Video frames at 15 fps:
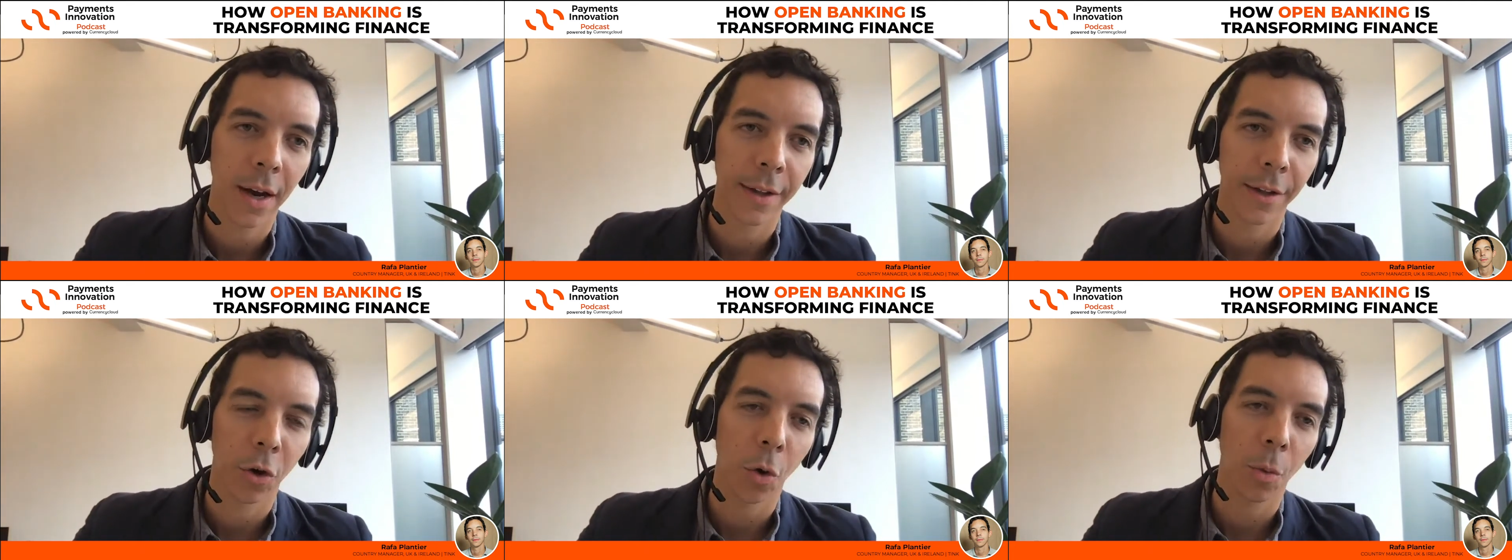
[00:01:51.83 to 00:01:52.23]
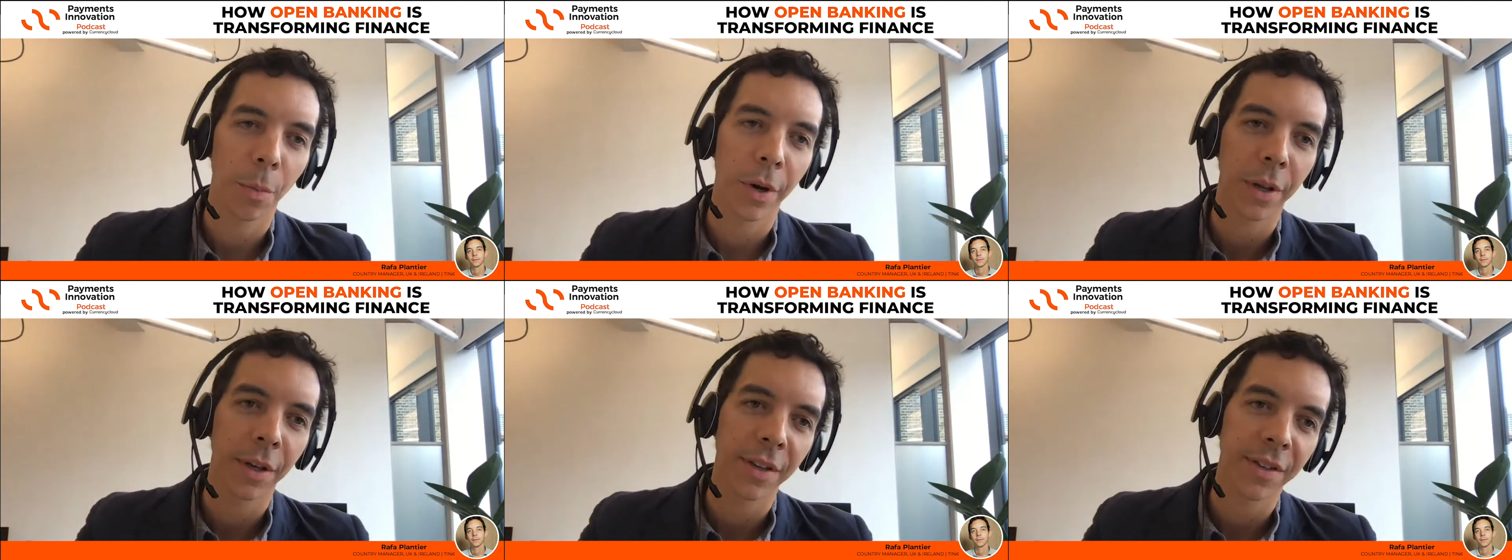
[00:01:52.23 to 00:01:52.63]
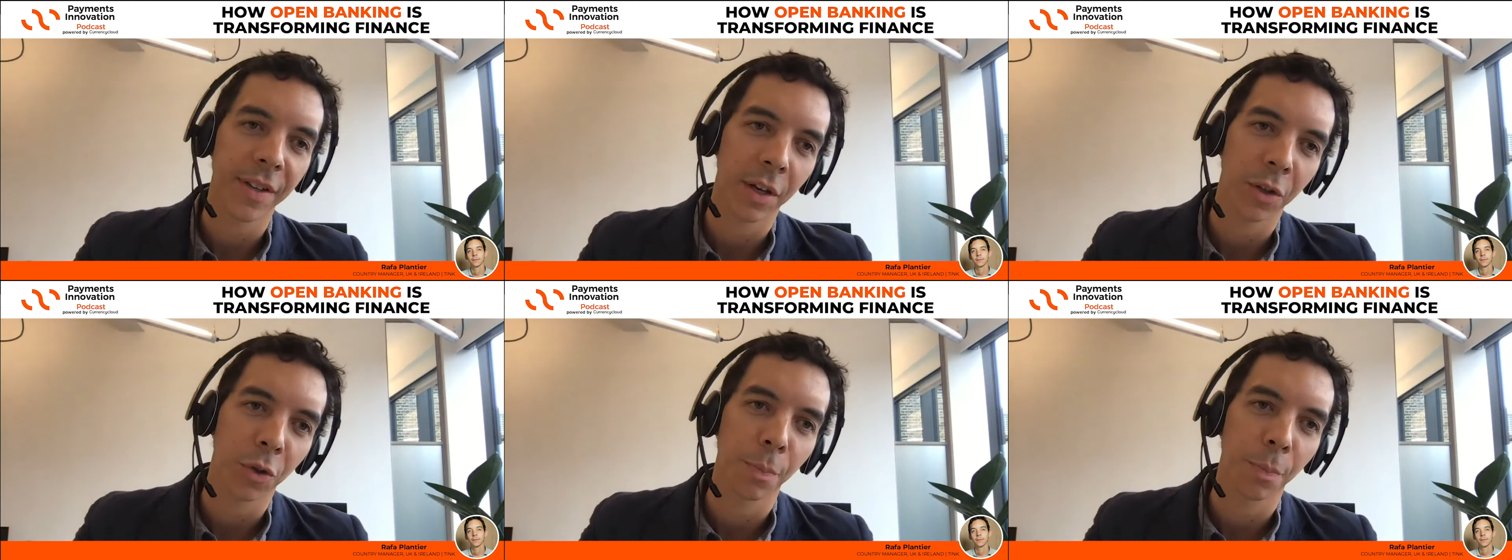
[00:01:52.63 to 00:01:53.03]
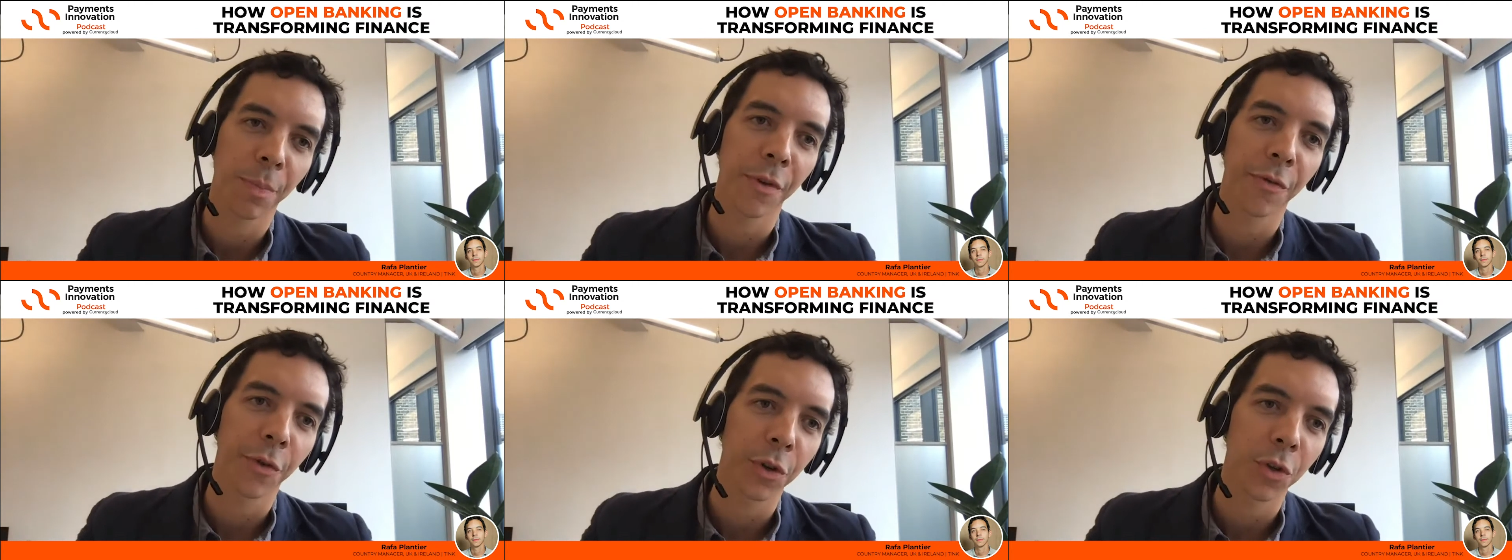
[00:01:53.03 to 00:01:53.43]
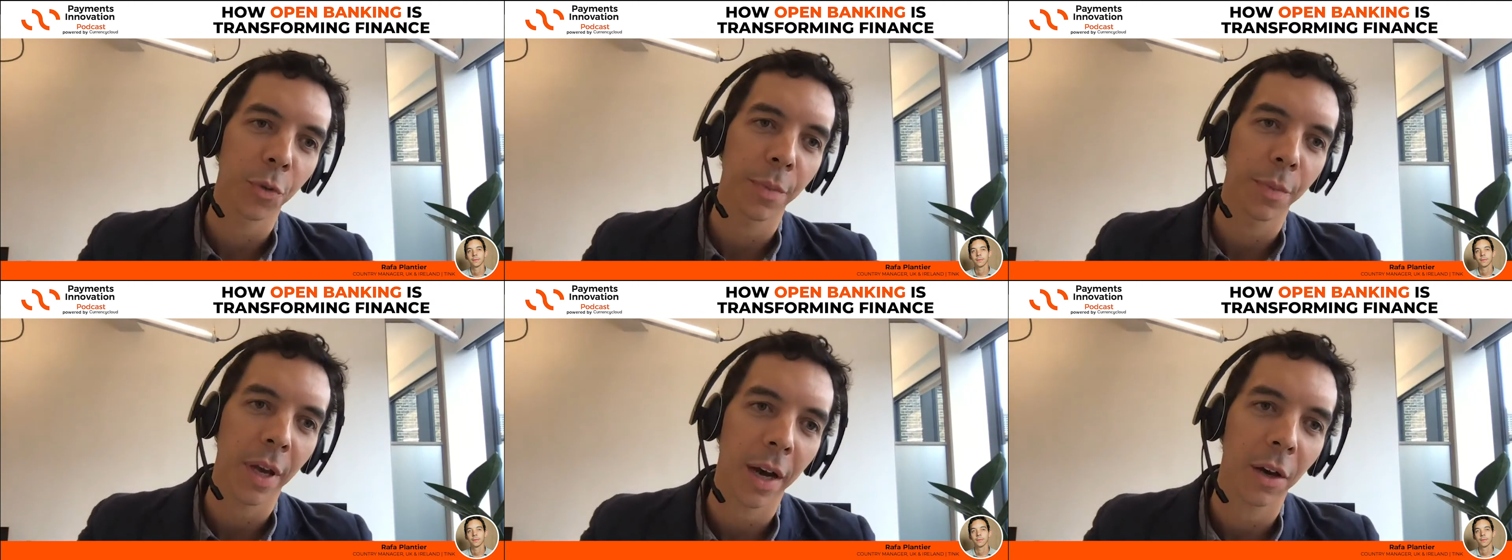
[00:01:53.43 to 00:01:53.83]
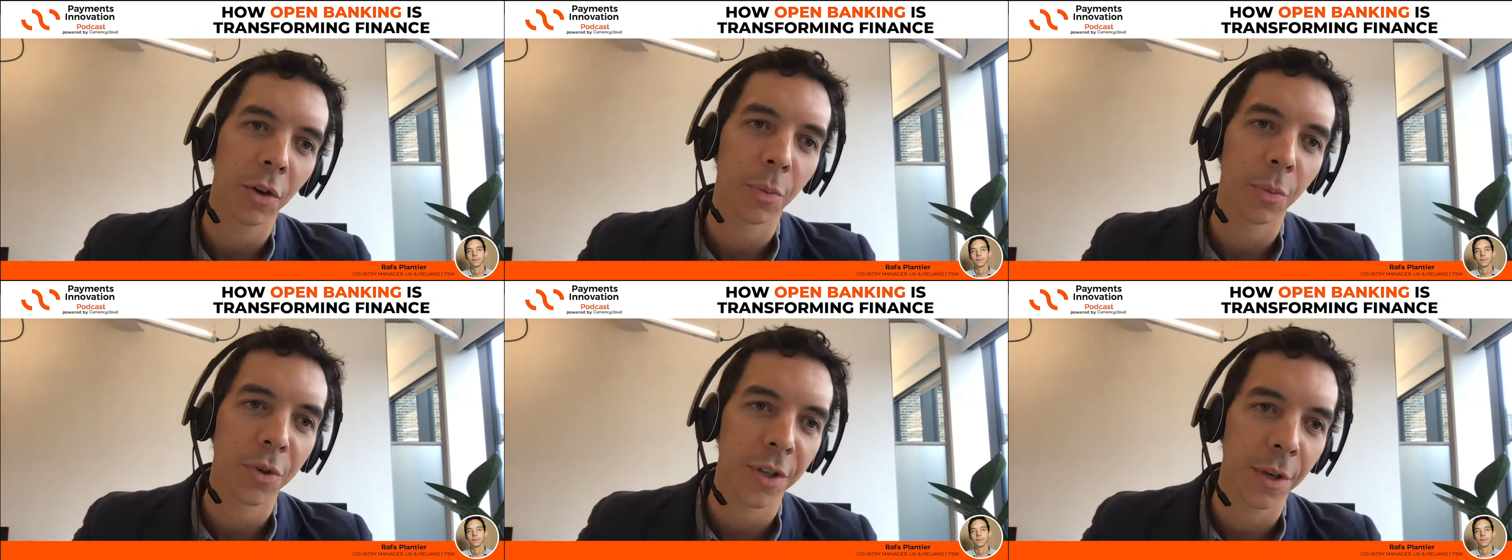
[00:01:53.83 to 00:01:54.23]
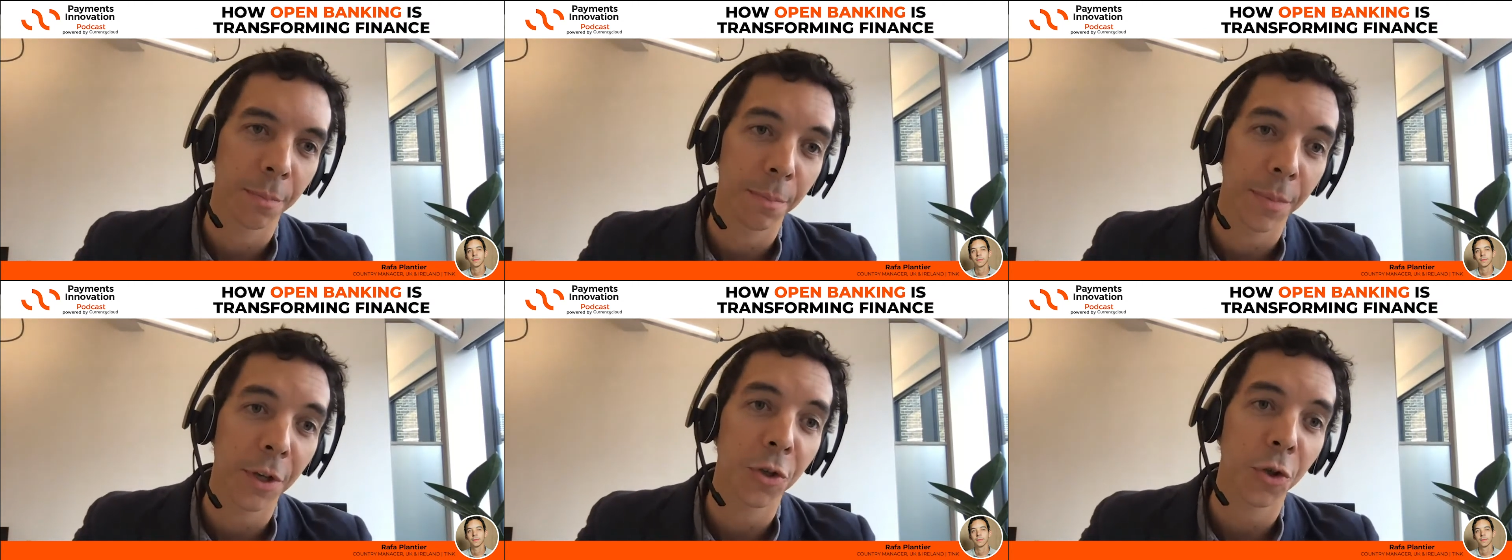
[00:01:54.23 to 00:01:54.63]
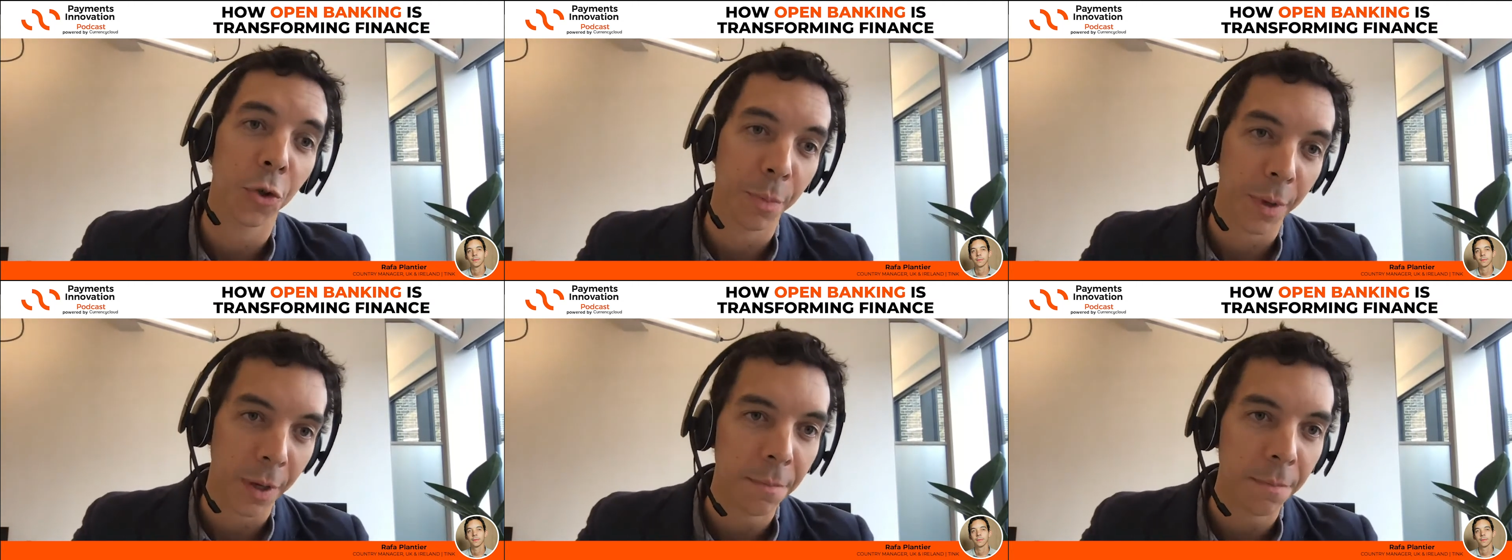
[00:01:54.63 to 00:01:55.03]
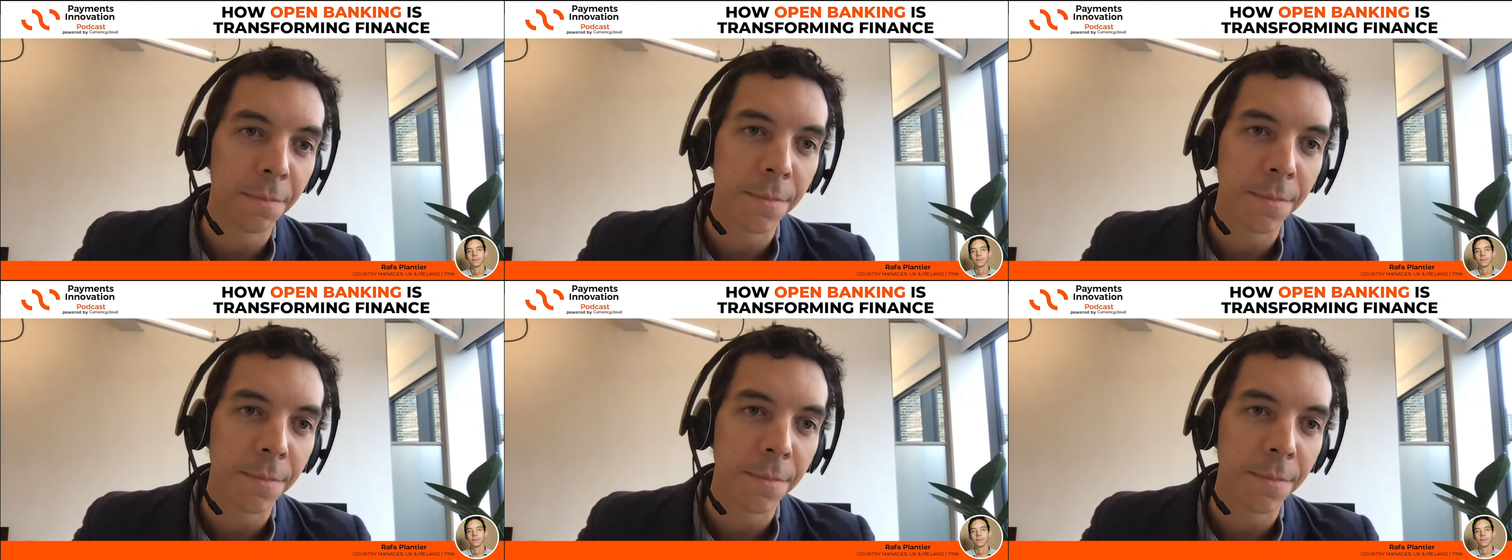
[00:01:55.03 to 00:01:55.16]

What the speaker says: The company decided to pivot to be 100% B2B.